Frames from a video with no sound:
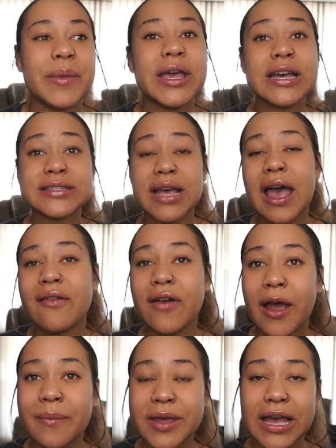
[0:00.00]
because I have
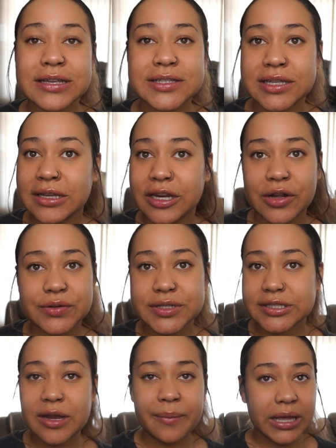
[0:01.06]
IBS and, you know,
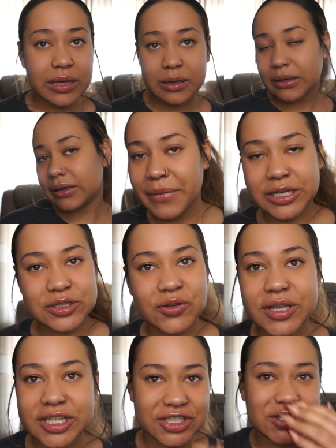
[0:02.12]
stomach mental
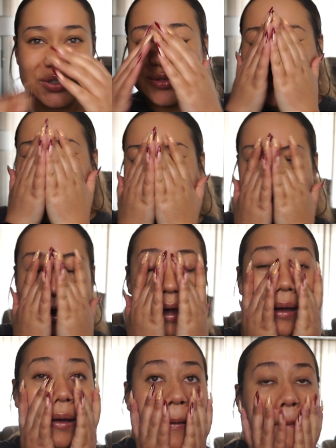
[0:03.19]
issues,
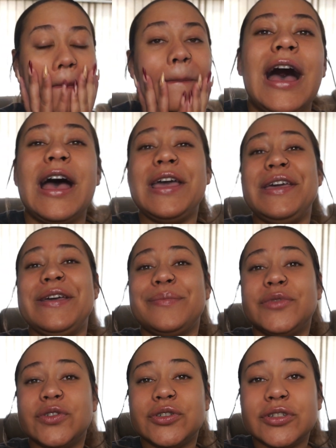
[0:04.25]
I am
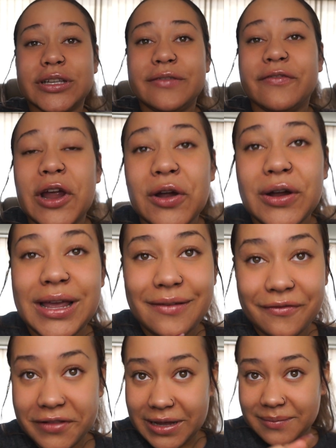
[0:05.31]
usually very
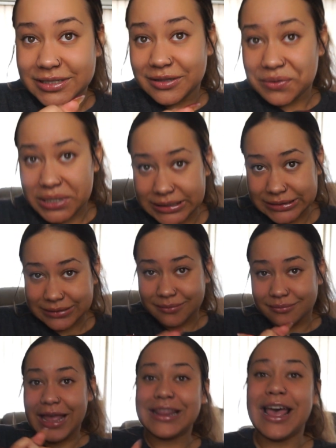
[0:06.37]
inflamed in the rectum,
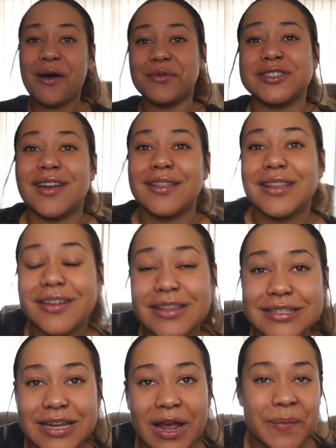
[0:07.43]
and that was not there
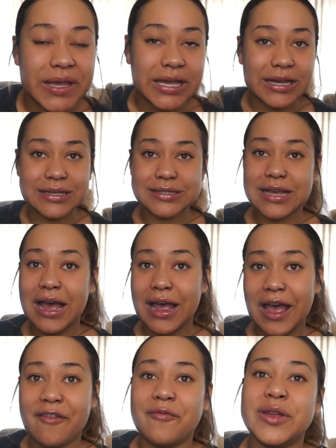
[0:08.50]
this time because I
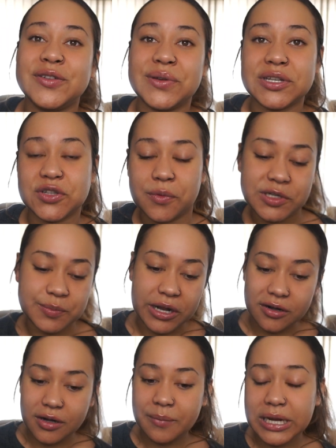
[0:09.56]
have been doing so much
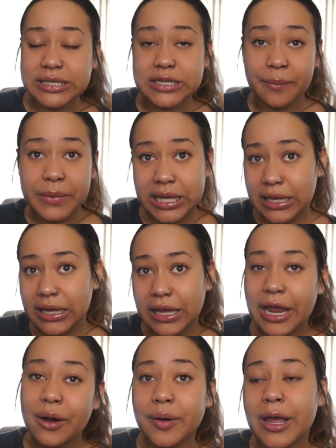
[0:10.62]
better in my tummy
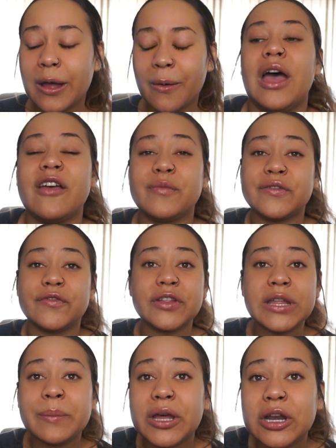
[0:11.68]
area. I've been
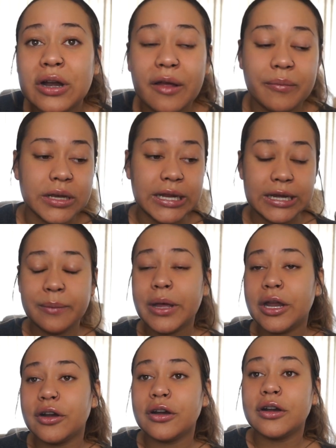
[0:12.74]
feeling better. I've been eating
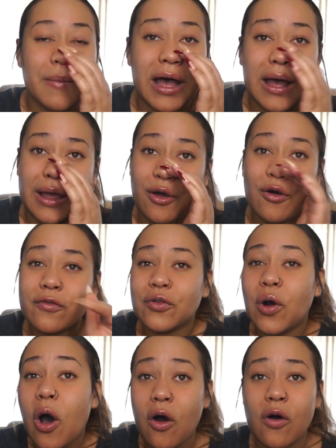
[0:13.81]
better. My
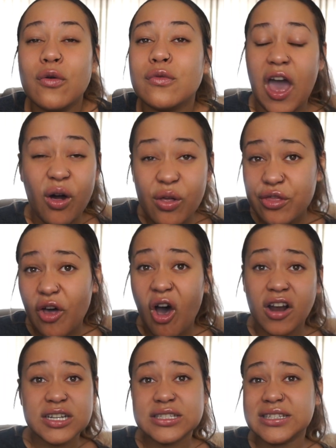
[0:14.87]
overall health
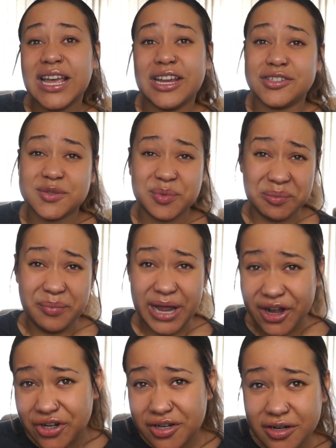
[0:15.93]
honestly has just been
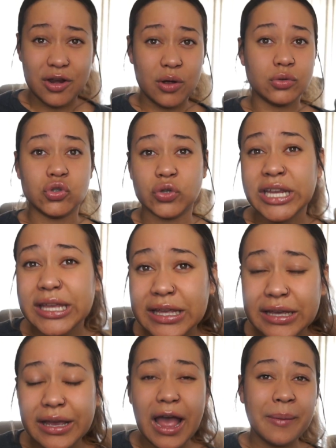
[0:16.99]
better. No
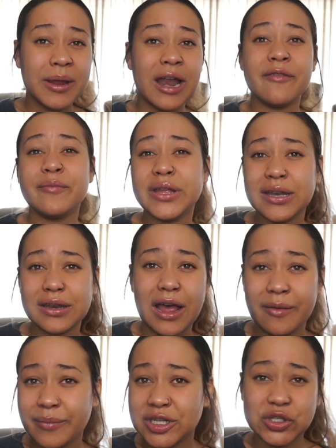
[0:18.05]
drinking. I mean,
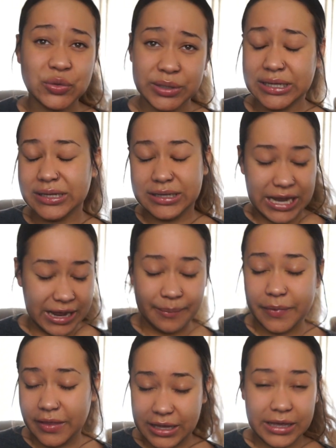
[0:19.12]
I've been doing the damn
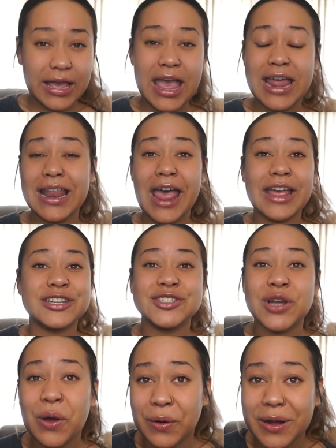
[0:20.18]
thing, and that has
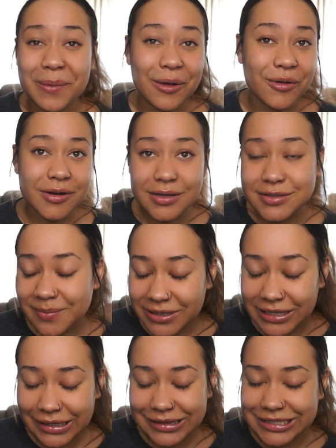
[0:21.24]
shown in my
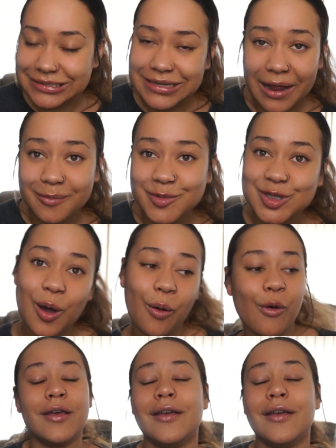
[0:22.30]
colonoscopy this time. So